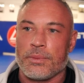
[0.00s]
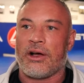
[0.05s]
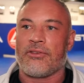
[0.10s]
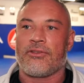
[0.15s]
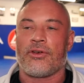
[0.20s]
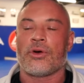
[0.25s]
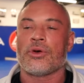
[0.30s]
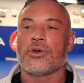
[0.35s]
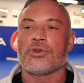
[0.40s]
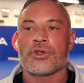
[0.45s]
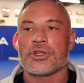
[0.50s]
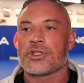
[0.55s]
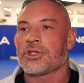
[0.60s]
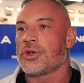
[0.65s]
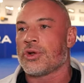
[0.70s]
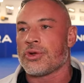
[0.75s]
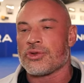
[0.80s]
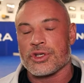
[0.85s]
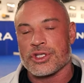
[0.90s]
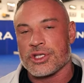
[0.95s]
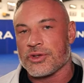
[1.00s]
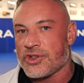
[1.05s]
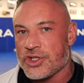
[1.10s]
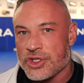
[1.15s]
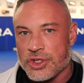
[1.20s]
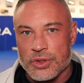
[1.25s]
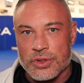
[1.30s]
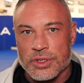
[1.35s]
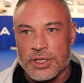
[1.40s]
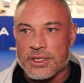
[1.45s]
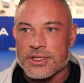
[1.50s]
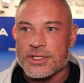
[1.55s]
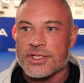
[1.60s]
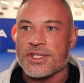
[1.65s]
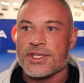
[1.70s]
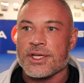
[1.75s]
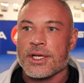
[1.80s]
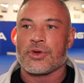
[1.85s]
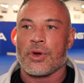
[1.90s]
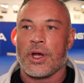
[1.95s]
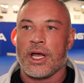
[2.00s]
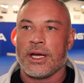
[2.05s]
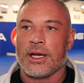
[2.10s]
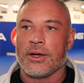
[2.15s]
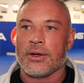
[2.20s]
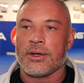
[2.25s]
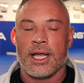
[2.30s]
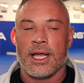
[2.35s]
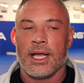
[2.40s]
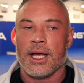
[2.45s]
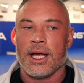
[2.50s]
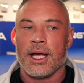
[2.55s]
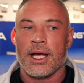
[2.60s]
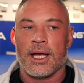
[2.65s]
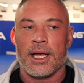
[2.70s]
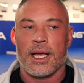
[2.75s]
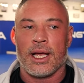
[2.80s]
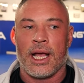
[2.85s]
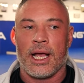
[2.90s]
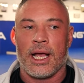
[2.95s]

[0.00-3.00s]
have hundreds and hundreds of students training here.